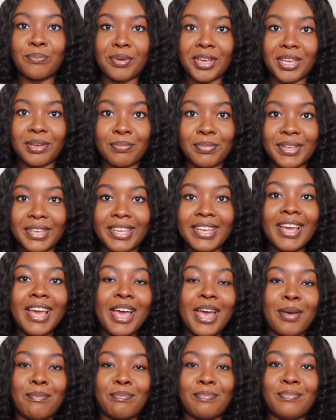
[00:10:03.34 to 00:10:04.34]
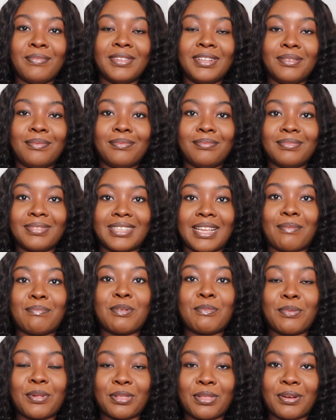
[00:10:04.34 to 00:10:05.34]
baby, some
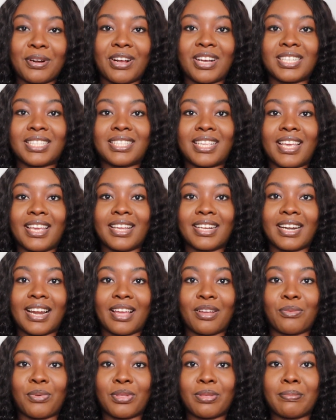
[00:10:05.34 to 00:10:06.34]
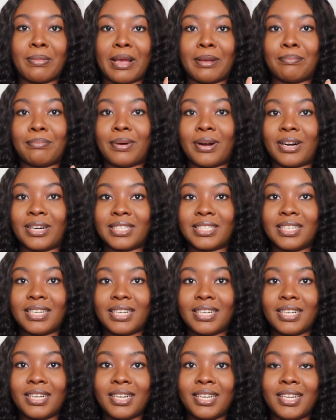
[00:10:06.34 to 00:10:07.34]
people thought I was saying like with my
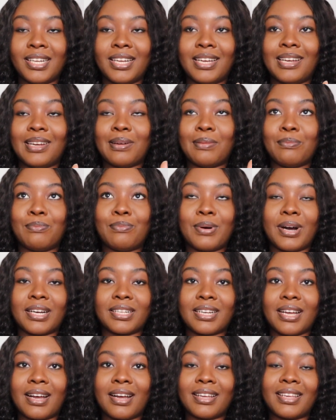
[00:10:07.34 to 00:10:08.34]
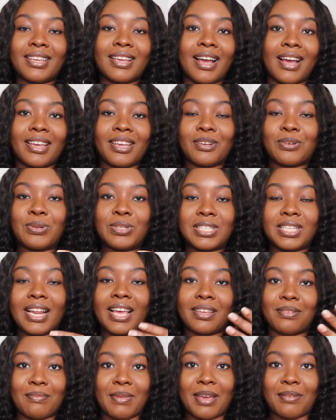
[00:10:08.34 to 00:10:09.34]
partner, but yeah, it was
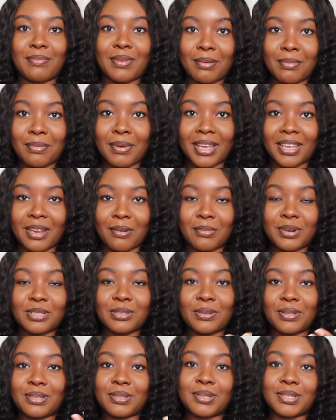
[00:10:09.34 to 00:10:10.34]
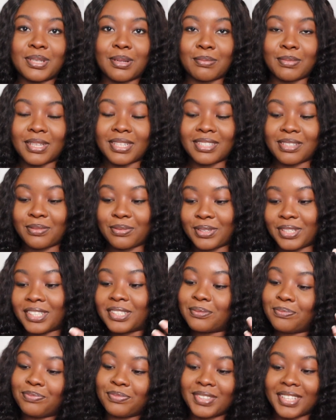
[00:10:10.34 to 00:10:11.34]
like my baby, my camera. So this was something different.
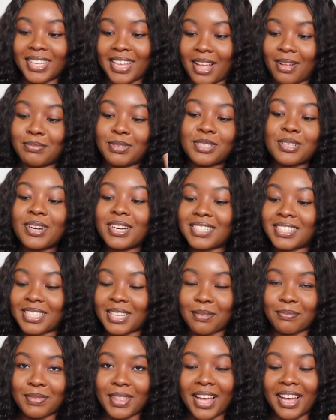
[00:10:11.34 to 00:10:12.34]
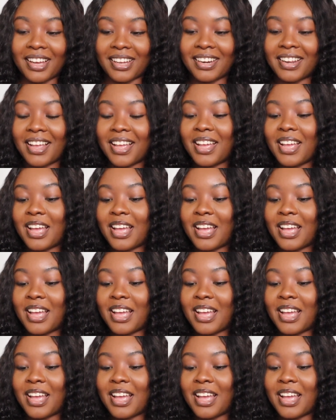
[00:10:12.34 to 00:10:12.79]
I'm just gonna skip that.